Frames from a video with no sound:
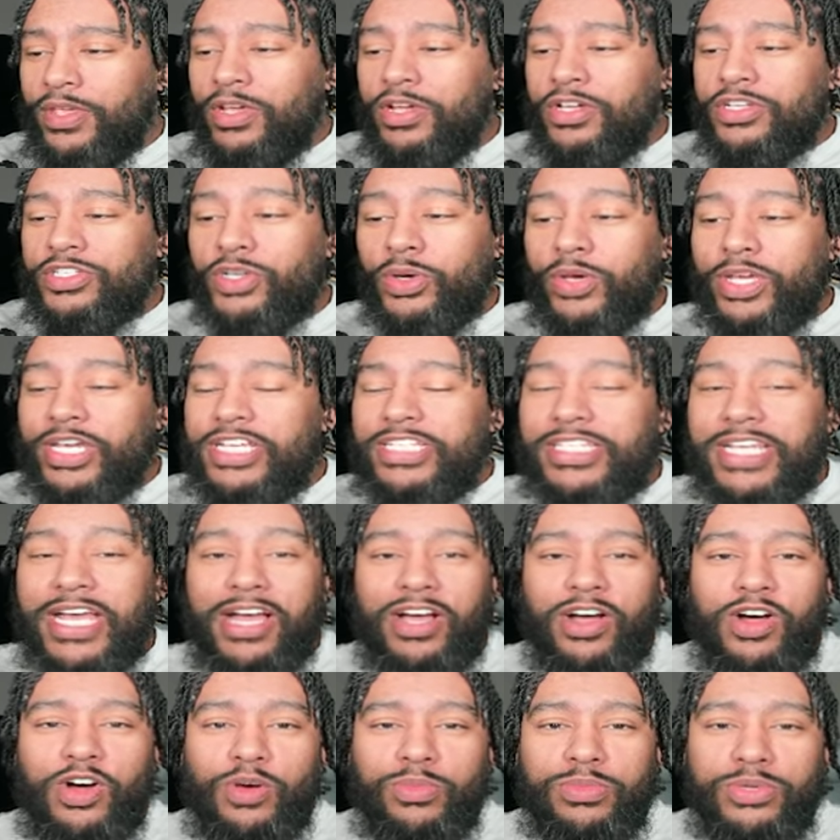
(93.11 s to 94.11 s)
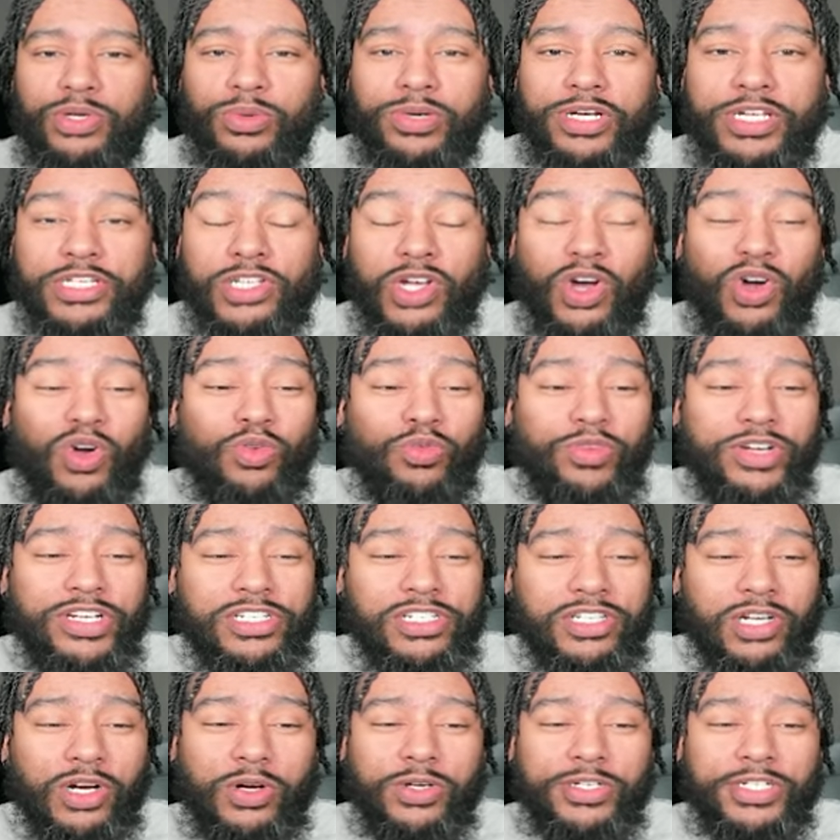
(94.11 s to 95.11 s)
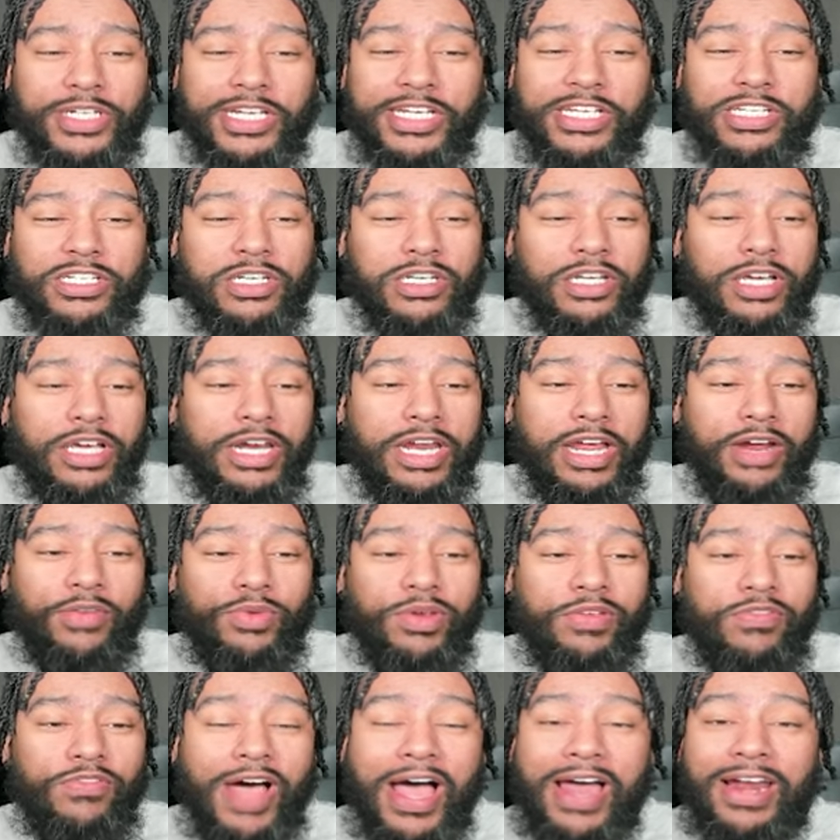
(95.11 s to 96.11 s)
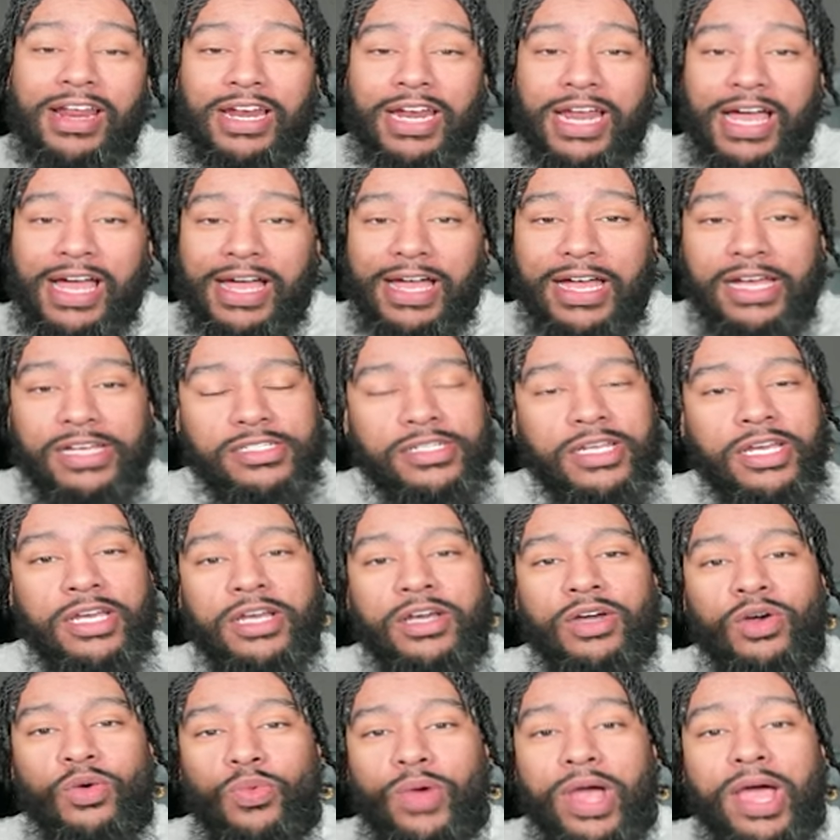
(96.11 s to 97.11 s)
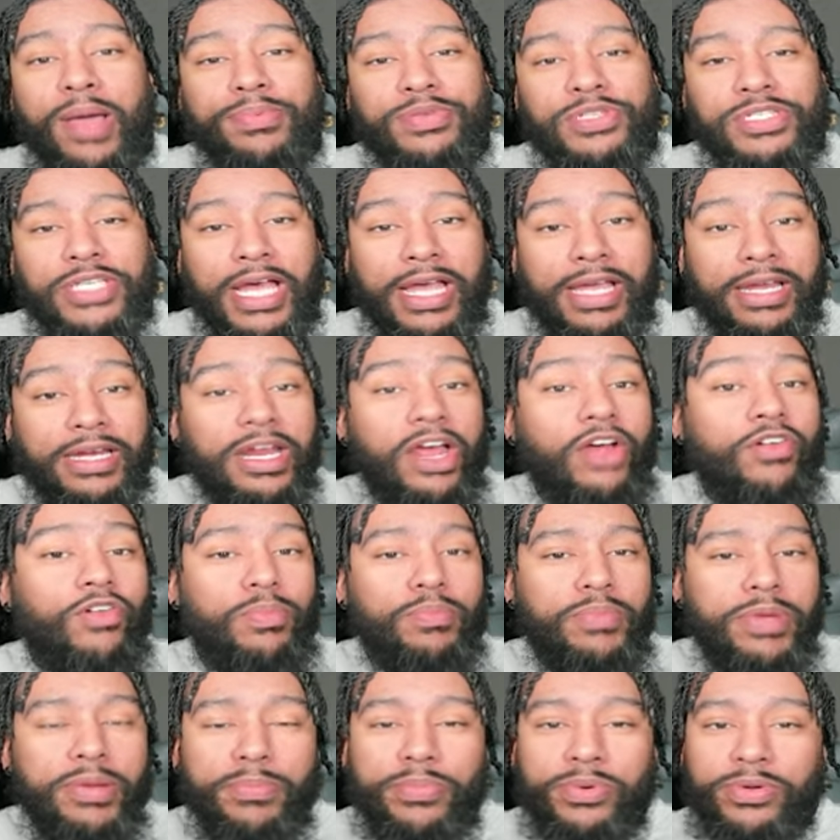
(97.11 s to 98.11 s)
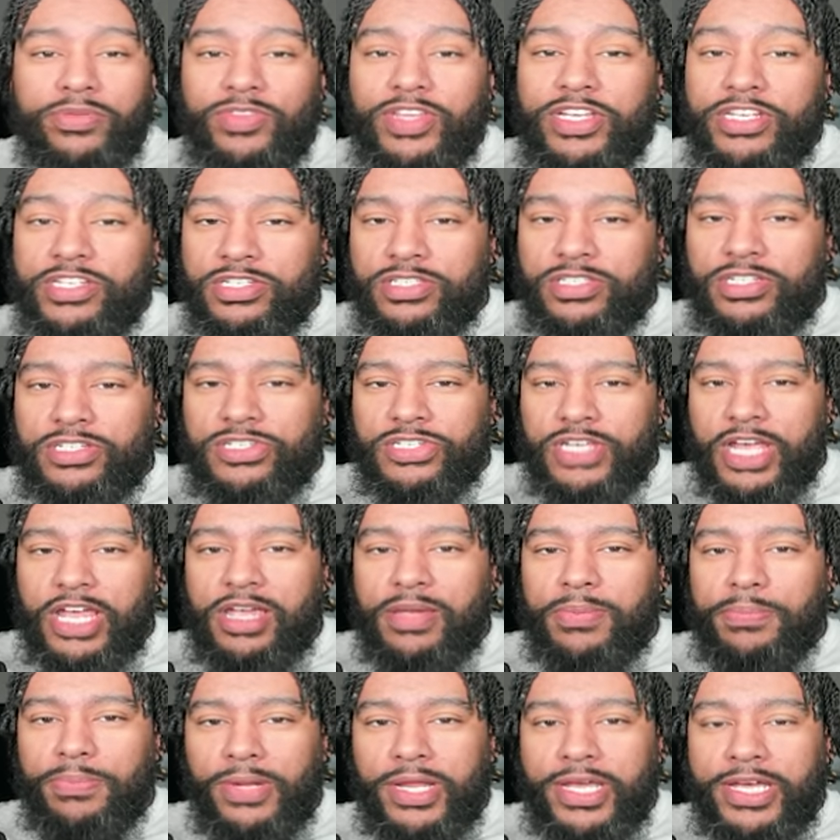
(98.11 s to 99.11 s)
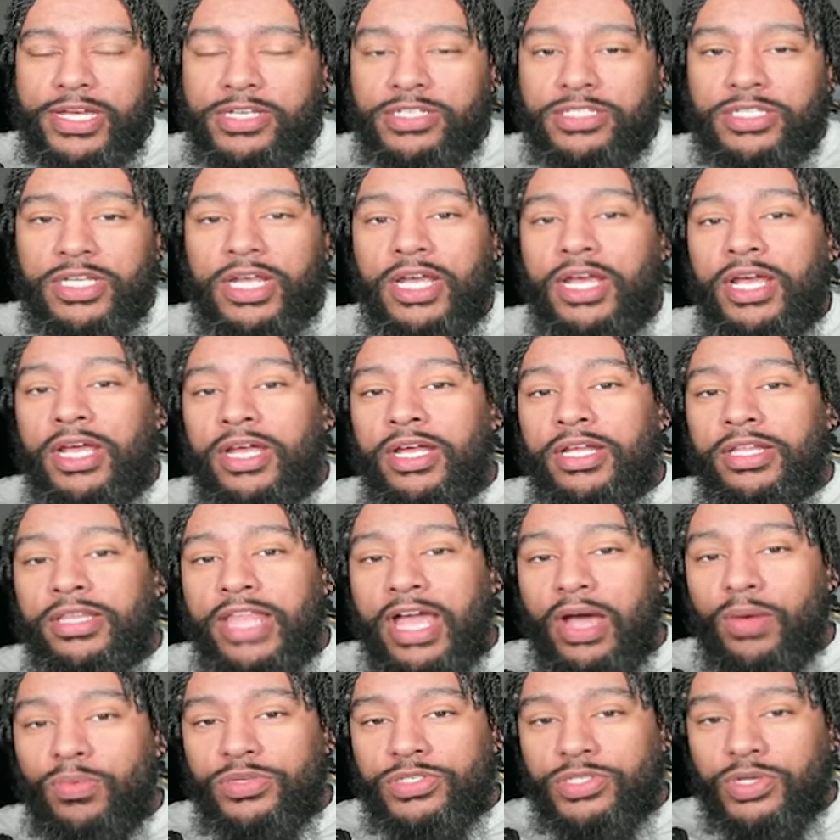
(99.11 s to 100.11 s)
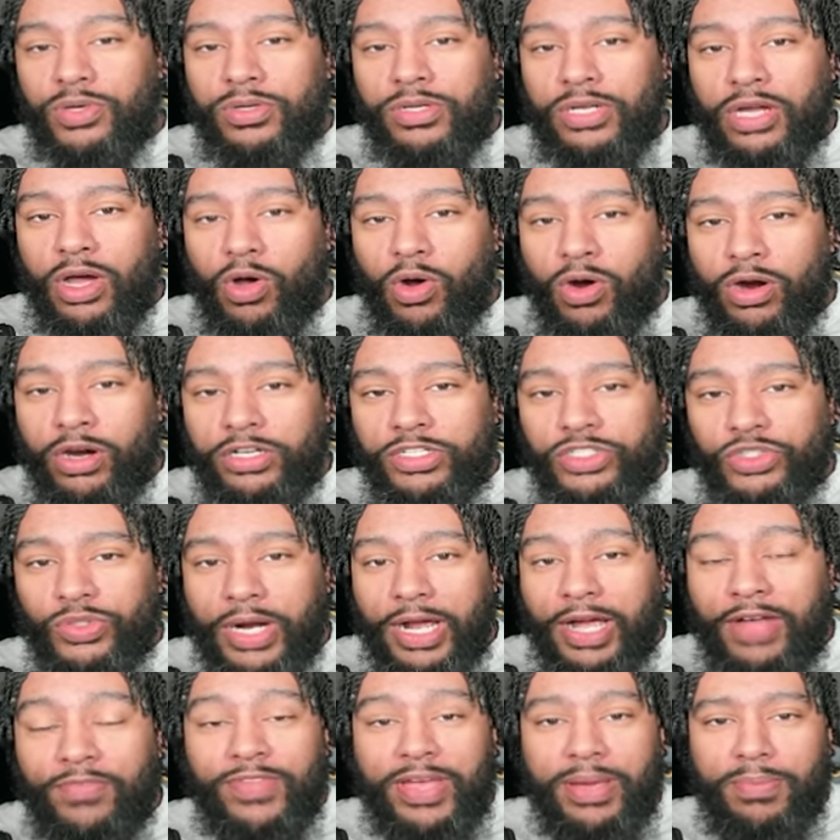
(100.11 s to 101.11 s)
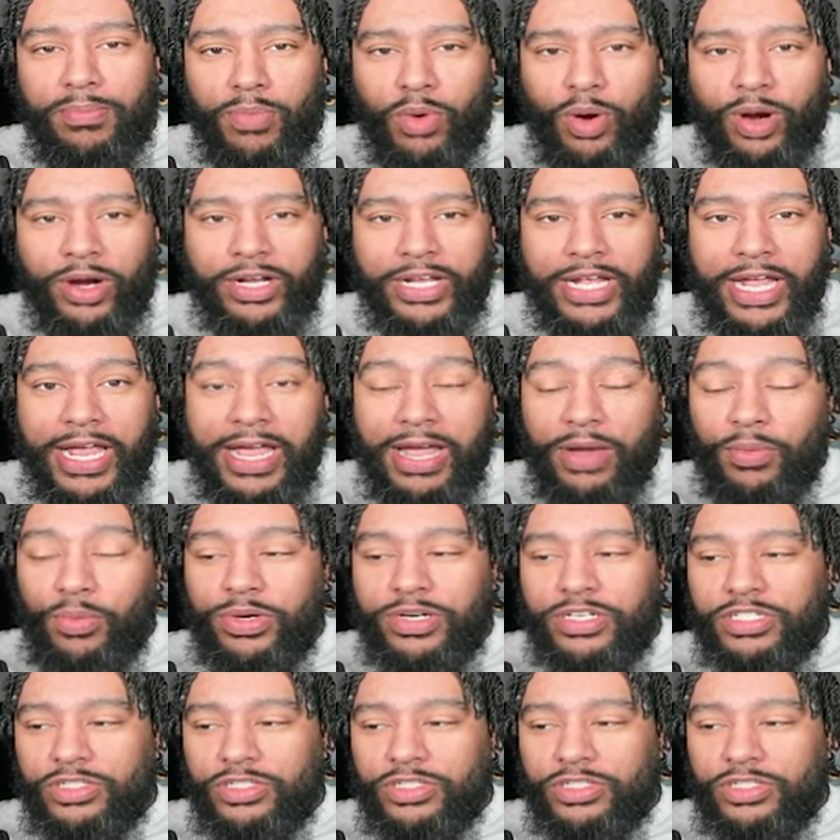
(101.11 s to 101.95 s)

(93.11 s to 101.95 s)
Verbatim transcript: So he's at home doing his own research, and he's looking at Revitalize website. Now, remember, this is the same place that was on the hard drive that Mark had when his